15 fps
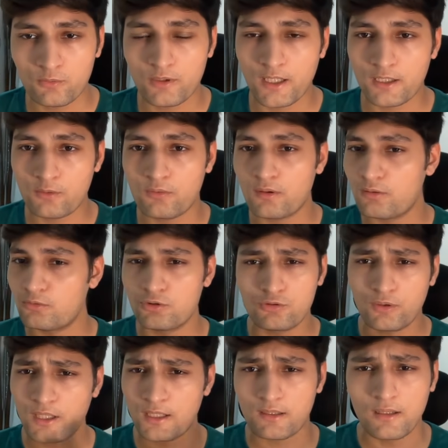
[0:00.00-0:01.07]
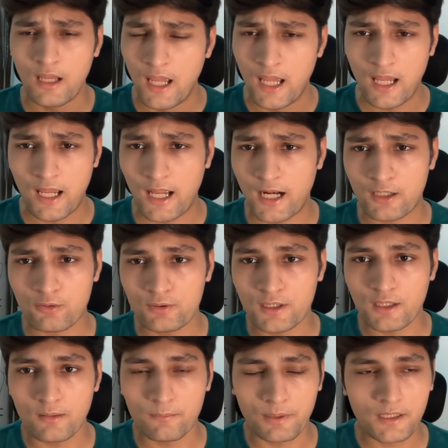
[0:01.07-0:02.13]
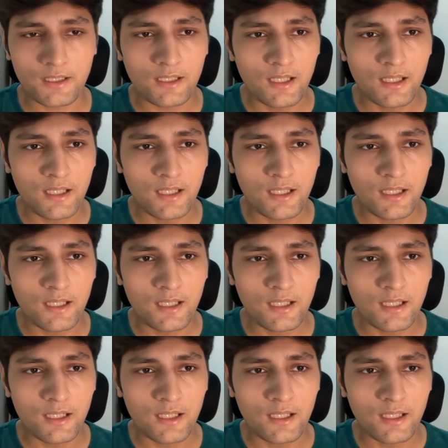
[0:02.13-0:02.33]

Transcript: that you can add to their company.